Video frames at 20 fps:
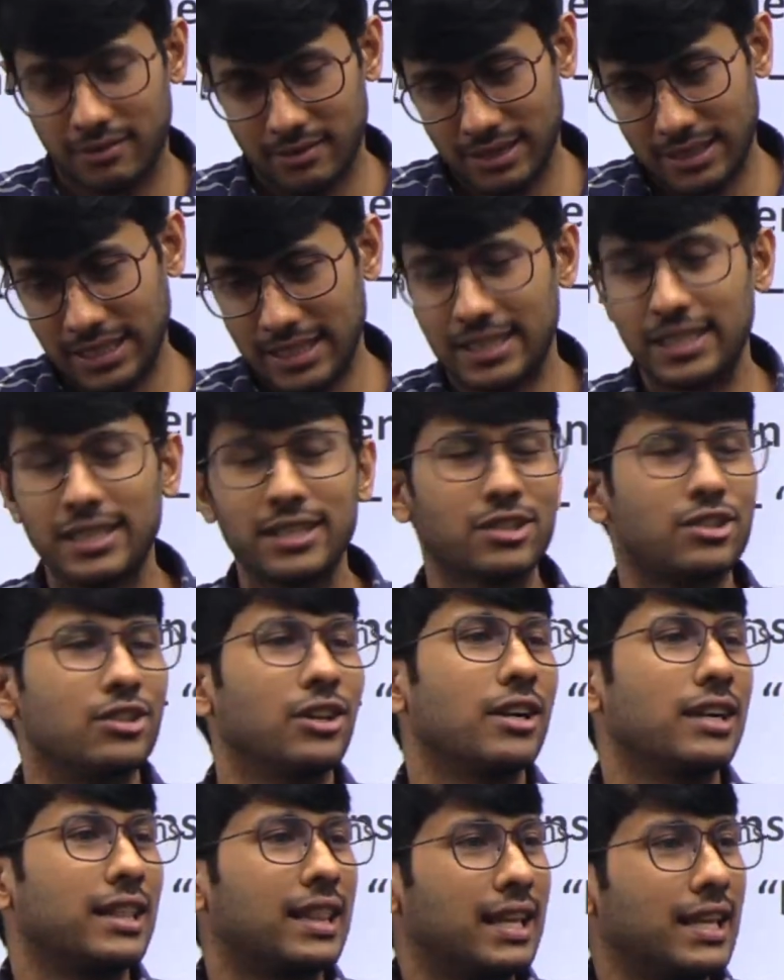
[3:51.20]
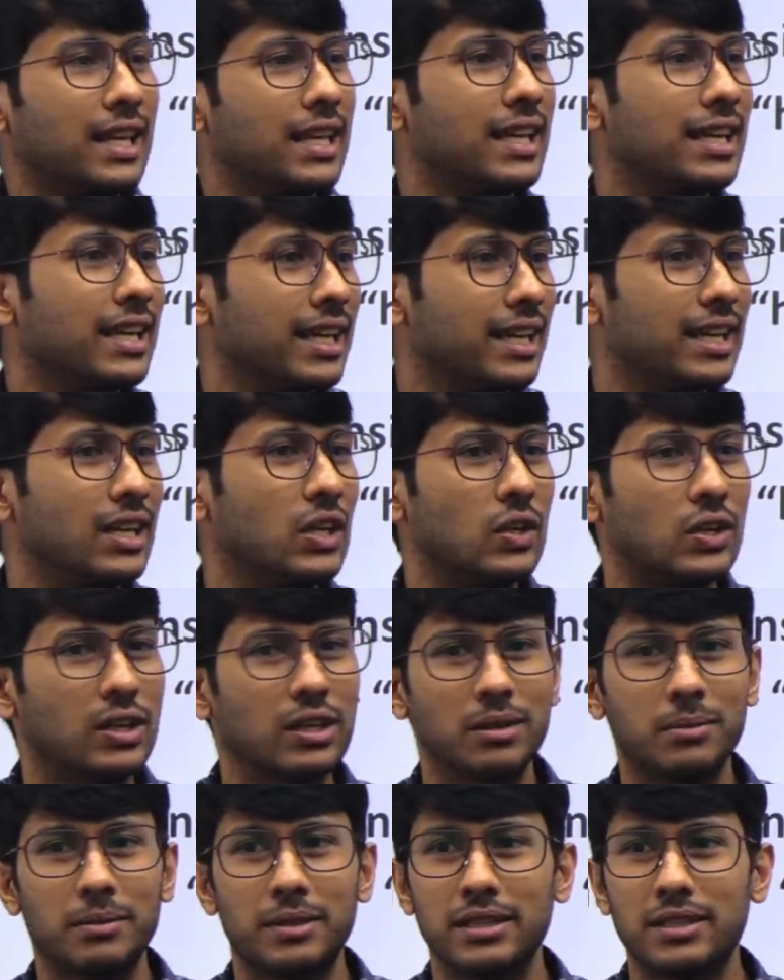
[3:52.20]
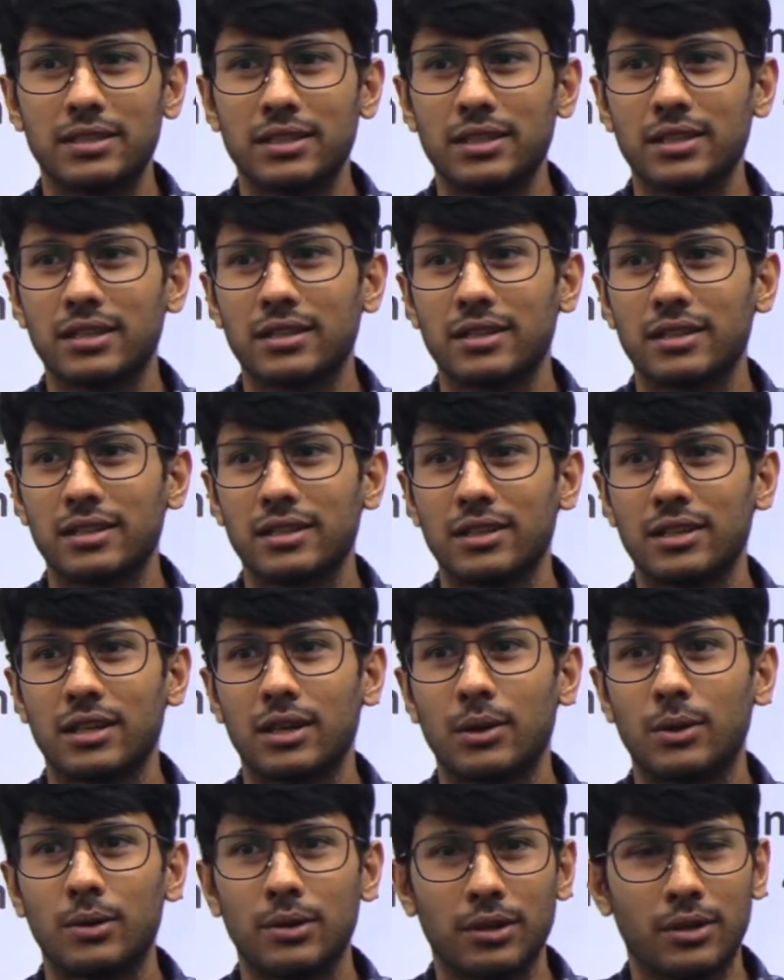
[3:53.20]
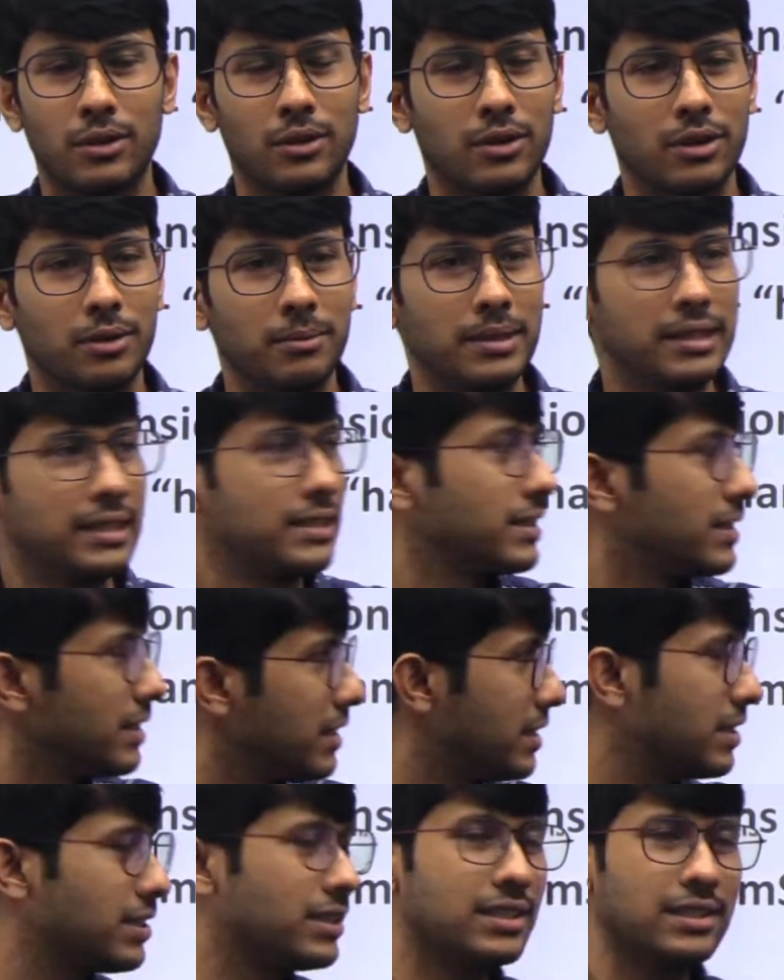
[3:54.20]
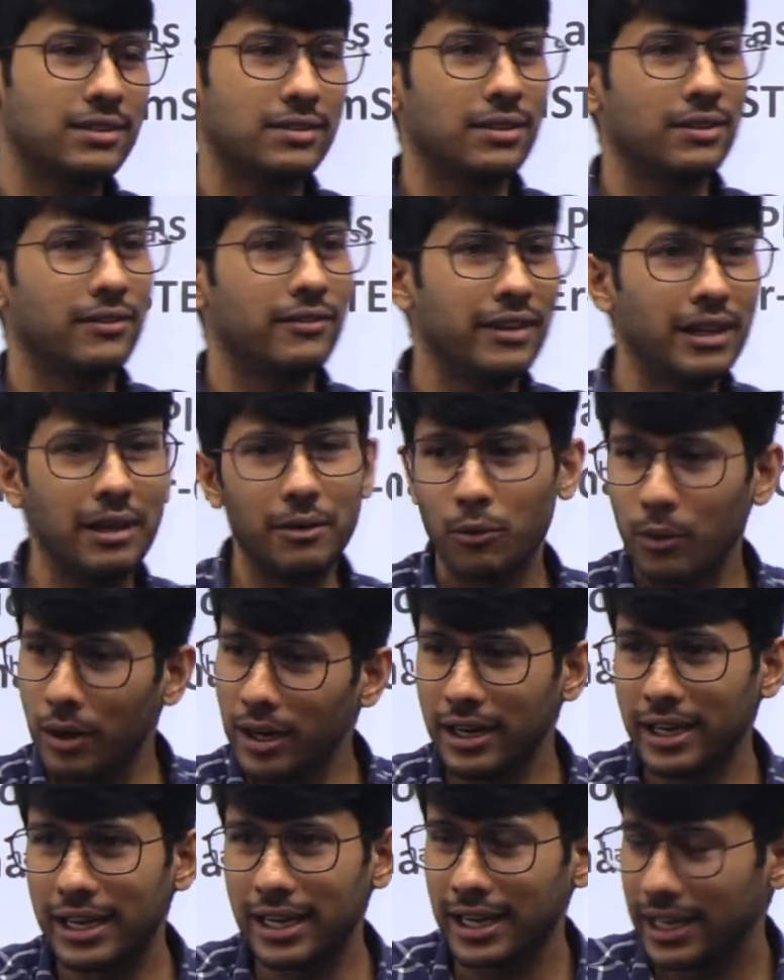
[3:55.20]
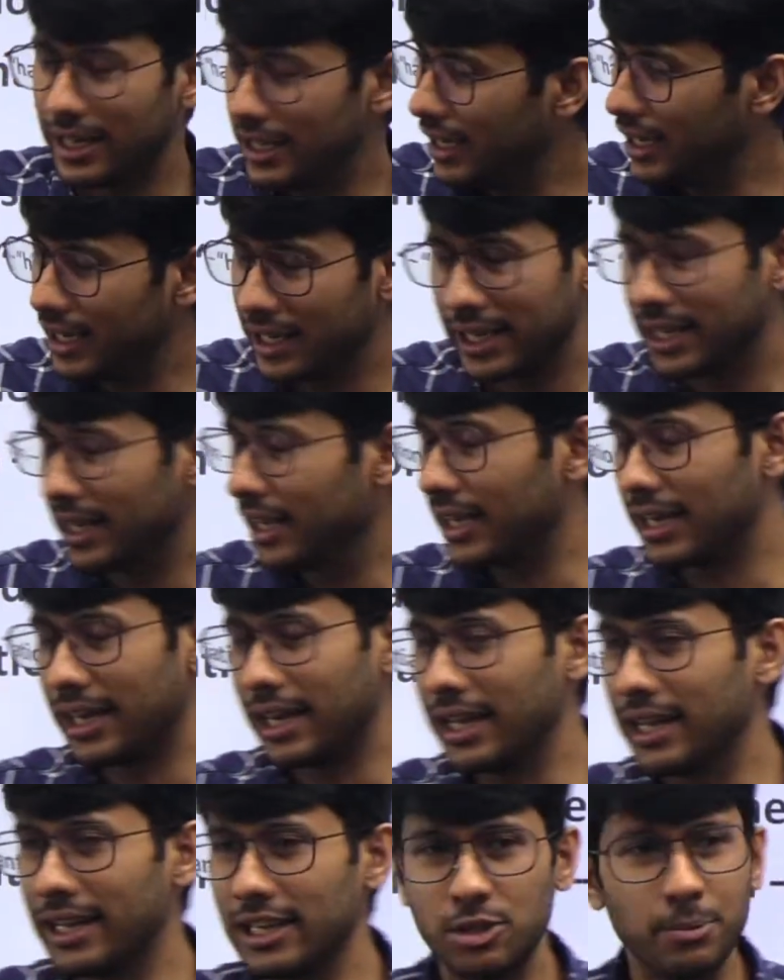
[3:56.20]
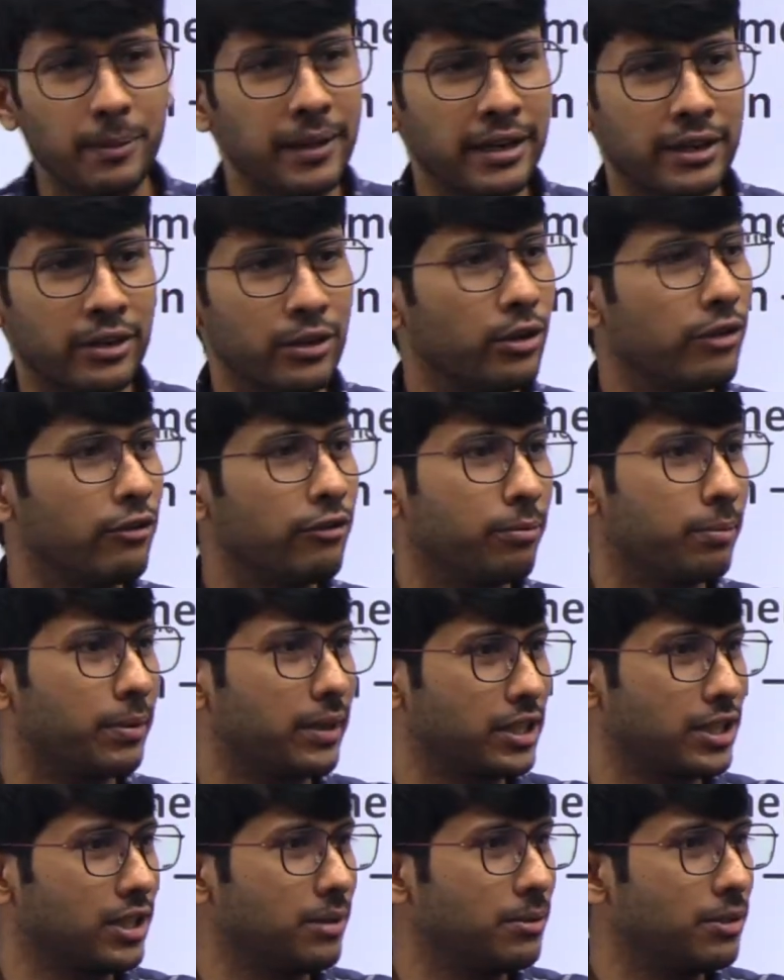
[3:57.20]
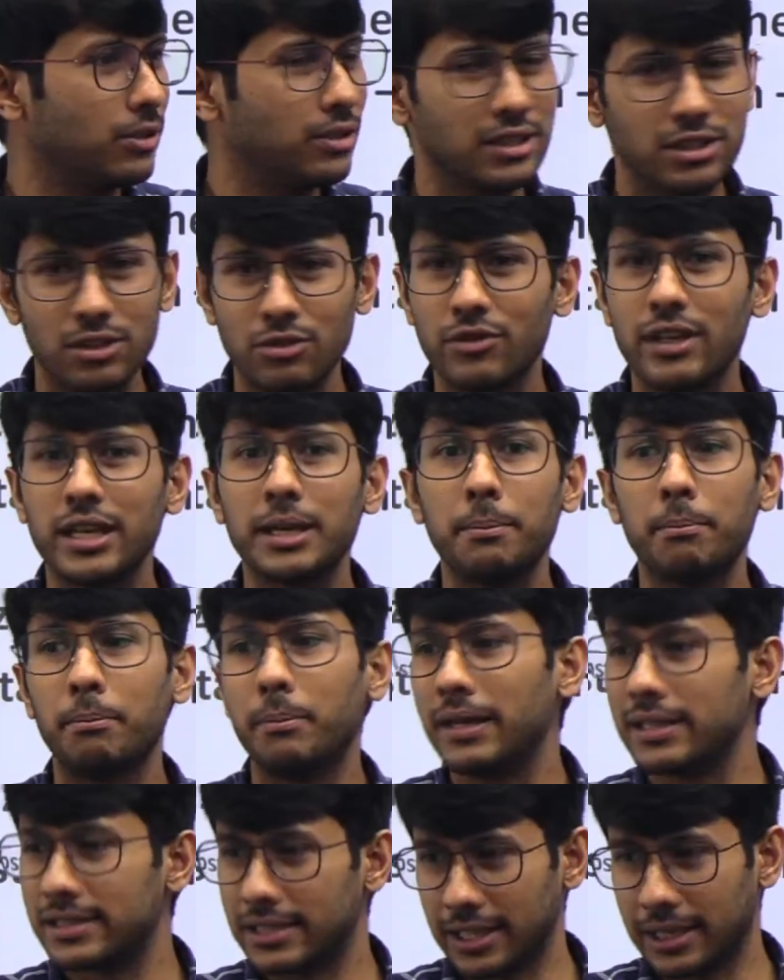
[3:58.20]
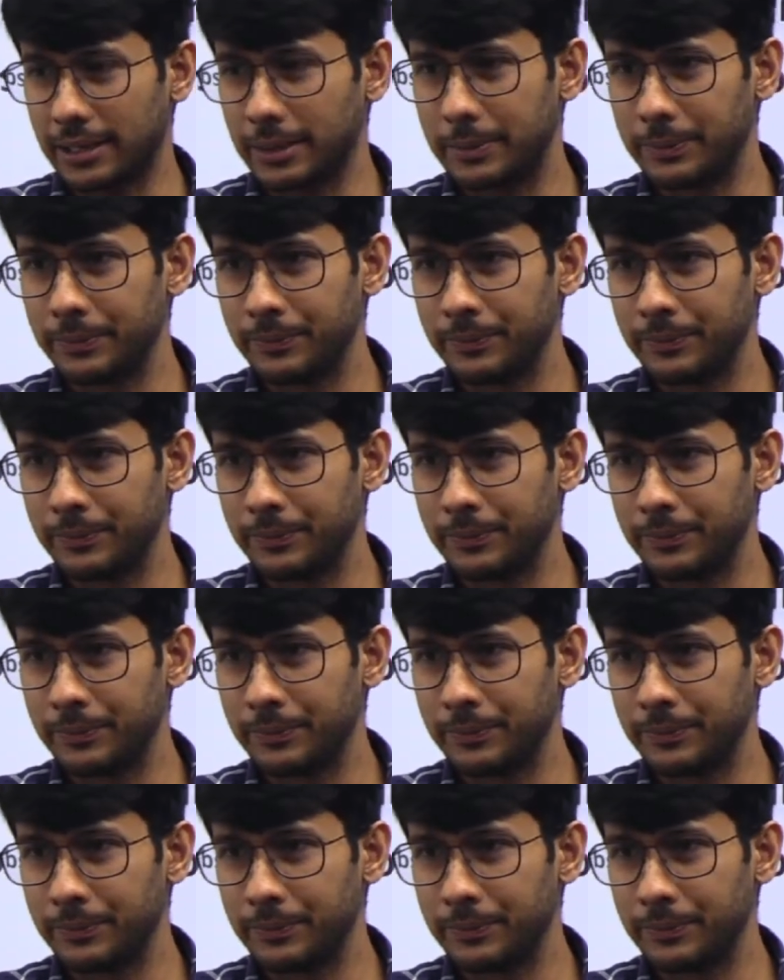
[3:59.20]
Let's say it's not thinking any arguments or counter arguments. This will work irrespective of pressure because this is very basic,